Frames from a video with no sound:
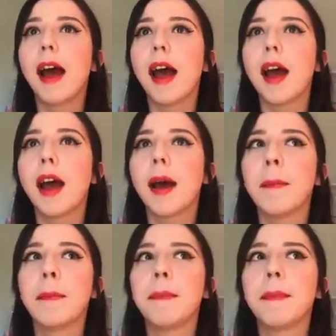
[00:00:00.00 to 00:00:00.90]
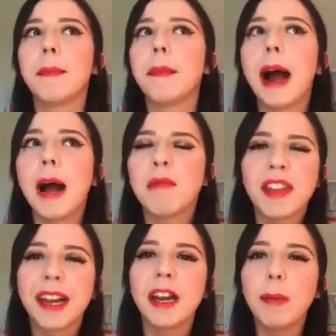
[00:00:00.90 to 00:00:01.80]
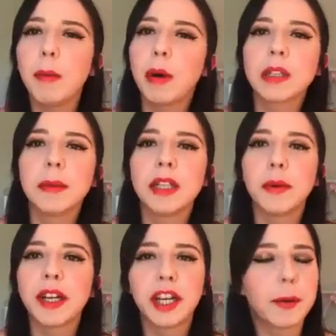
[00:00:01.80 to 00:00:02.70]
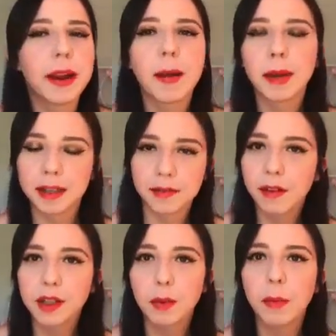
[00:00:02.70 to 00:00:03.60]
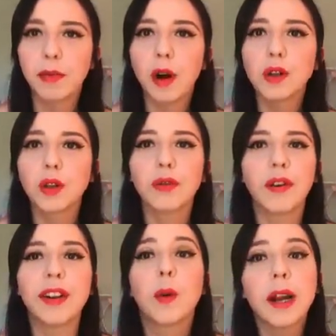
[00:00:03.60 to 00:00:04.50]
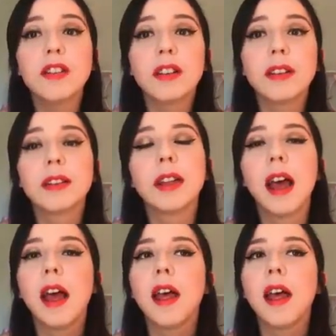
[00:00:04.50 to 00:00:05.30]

I'm thinking about possibly doing a Q&A because I've never done one before, so if you have any questions